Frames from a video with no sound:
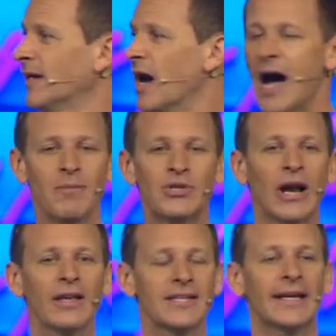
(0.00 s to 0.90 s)
I'm
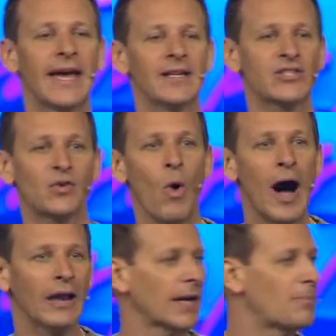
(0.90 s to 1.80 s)
jealous I can't
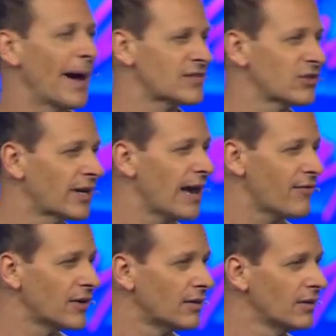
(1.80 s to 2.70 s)
squat like Pastor
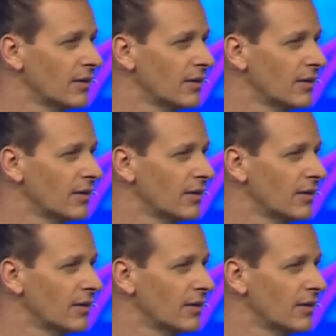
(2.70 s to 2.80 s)
Kevin.